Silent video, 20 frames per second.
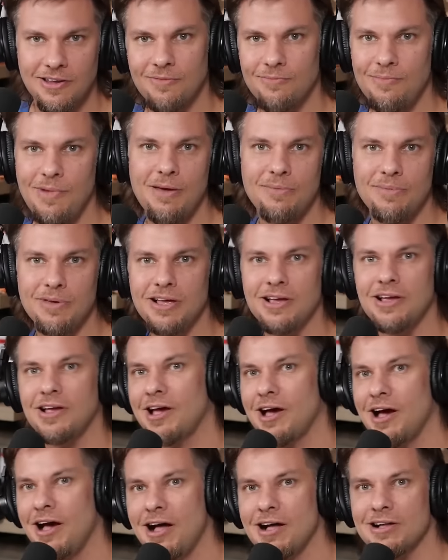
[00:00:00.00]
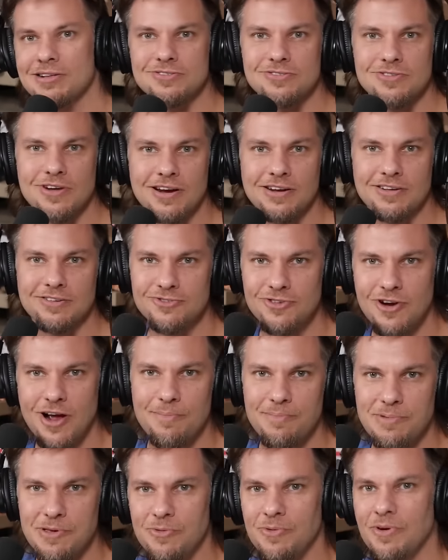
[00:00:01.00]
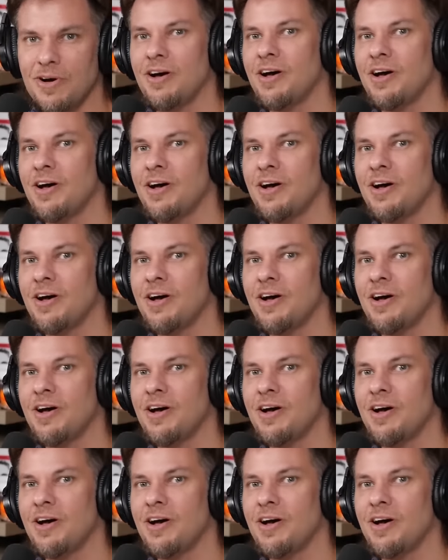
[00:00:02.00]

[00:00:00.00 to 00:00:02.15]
Maybe God's trying to drop you